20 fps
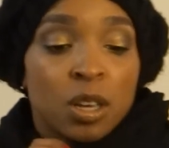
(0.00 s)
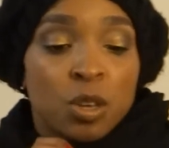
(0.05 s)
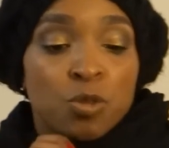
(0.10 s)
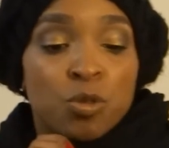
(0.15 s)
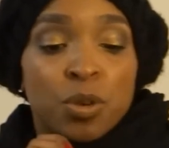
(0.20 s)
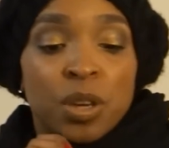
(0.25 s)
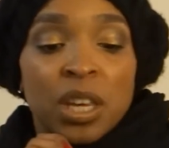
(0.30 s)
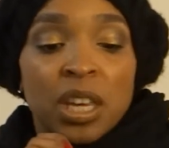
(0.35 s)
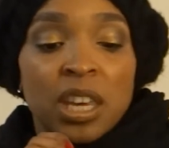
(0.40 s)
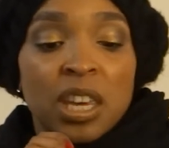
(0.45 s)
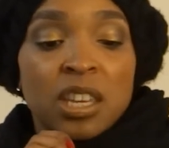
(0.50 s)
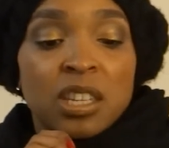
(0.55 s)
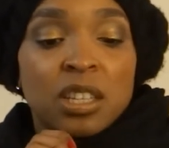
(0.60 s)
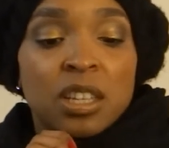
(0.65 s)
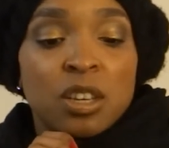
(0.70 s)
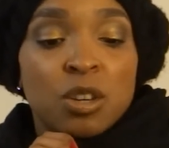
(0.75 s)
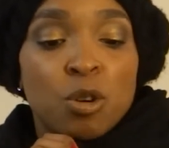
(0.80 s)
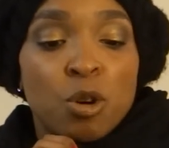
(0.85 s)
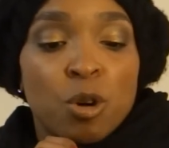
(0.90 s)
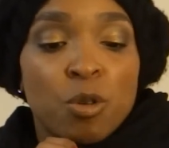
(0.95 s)
You can
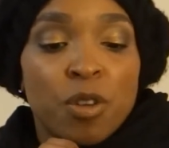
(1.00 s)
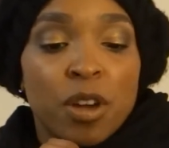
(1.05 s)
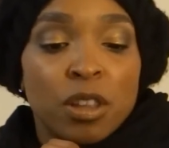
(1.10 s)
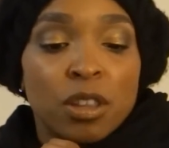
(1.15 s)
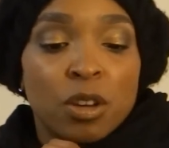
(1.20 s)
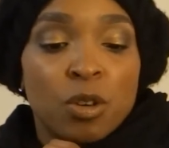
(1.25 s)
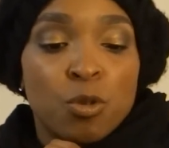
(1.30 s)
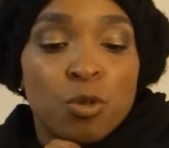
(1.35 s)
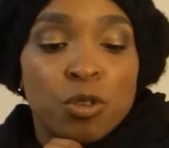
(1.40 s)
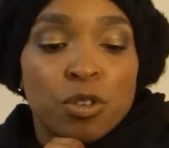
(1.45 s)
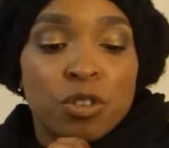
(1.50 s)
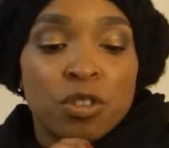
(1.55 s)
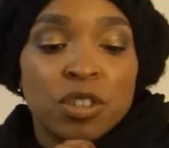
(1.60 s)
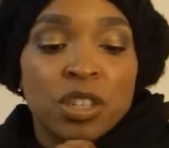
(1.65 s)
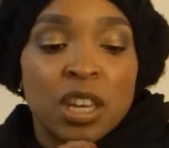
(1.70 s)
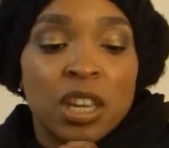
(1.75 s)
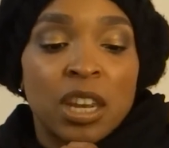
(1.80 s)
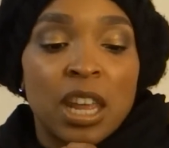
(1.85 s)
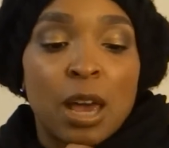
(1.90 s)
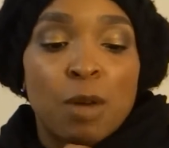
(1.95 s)
easily go around the
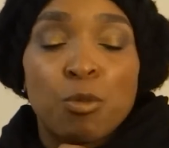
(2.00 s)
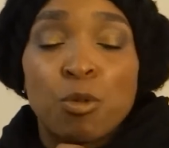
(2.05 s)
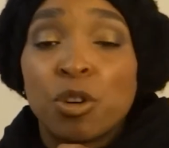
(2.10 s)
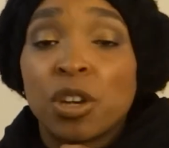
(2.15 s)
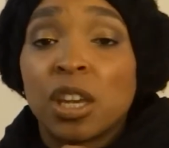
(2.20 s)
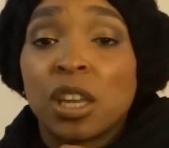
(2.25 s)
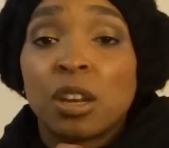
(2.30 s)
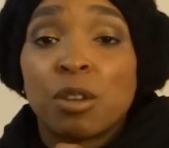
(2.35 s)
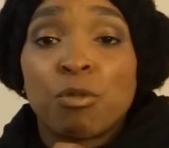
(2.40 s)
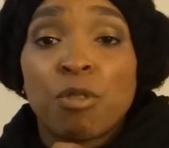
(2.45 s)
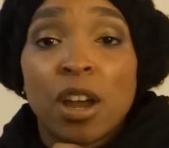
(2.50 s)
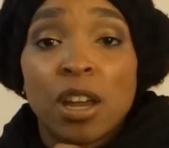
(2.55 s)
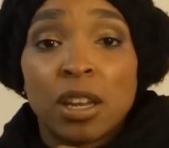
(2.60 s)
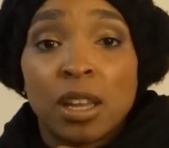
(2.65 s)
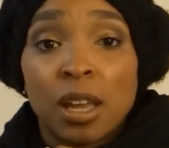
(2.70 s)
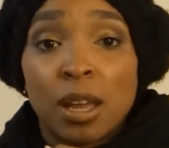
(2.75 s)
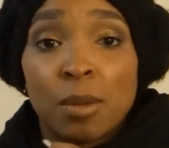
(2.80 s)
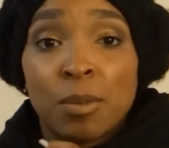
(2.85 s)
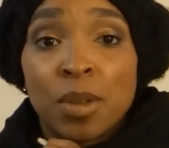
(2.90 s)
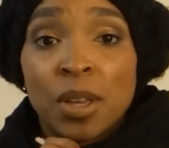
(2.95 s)
corners and that will get it right
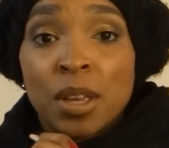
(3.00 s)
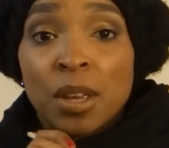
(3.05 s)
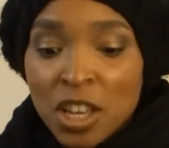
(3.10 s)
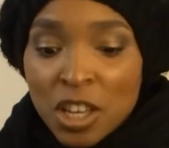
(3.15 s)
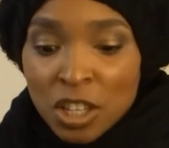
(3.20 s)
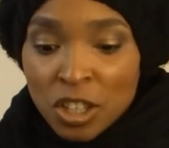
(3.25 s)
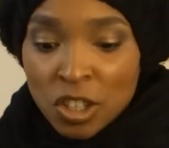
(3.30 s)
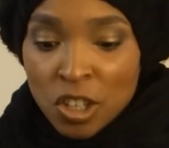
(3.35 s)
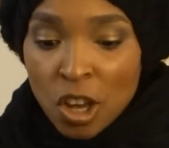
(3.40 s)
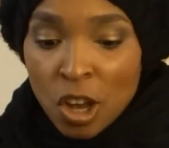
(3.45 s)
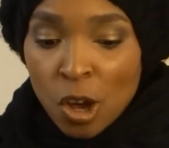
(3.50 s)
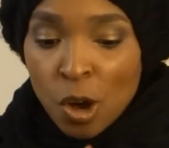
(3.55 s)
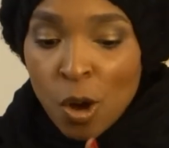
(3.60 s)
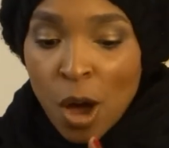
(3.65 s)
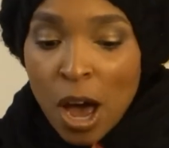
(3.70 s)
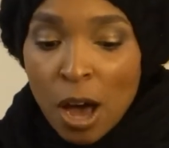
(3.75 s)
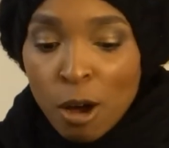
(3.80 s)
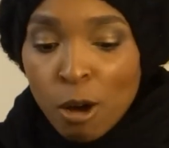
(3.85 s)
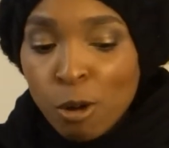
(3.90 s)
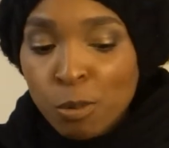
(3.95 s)
up. So
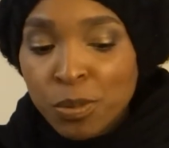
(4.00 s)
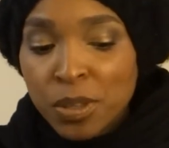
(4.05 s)
I hope